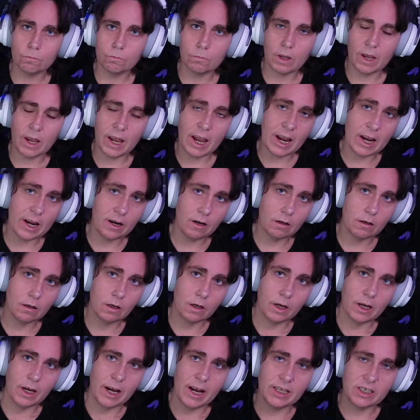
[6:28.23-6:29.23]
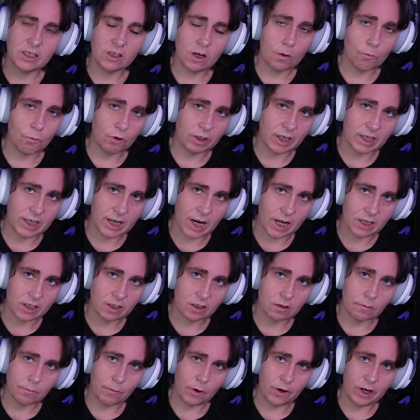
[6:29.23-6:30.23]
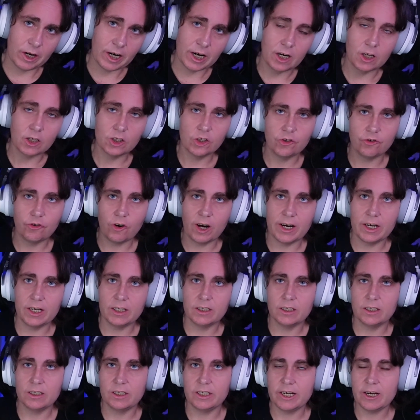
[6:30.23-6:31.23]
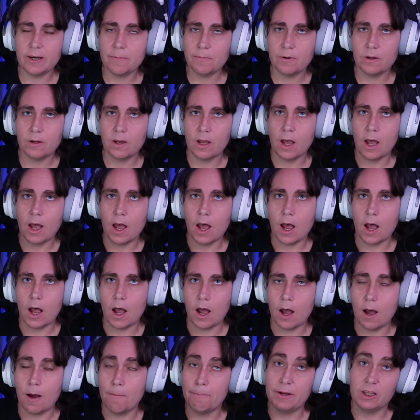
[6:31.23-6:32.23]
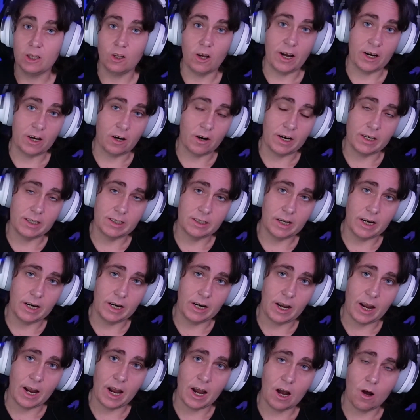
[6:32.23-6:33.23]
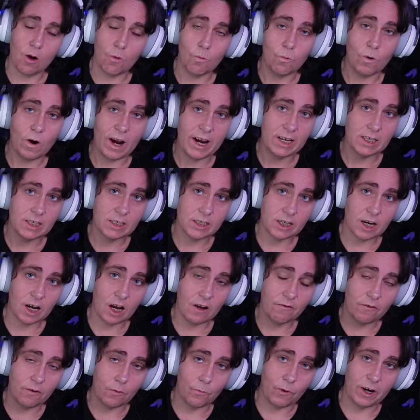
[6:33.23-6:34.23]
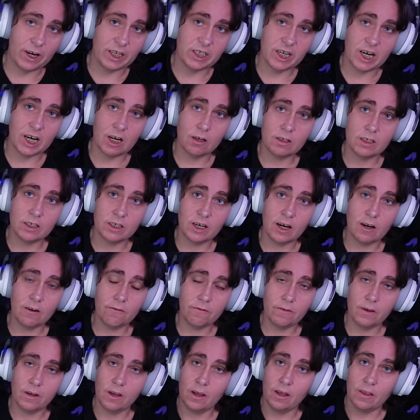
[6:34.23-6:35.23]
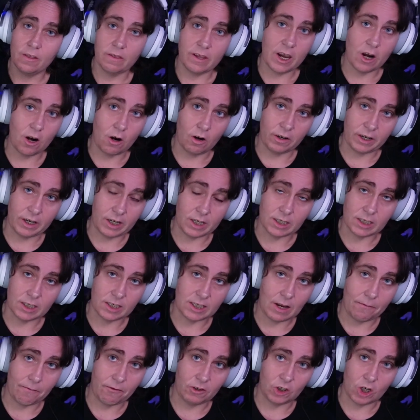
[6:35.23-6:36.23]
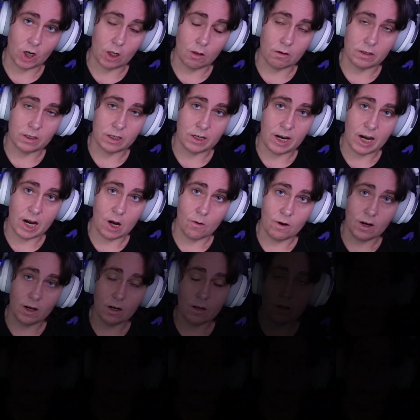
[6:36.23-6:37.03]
And it's not really customary in Australia to tip, um, but like I said, our wait staff and retail staff, they're not getting seven dollars an hour.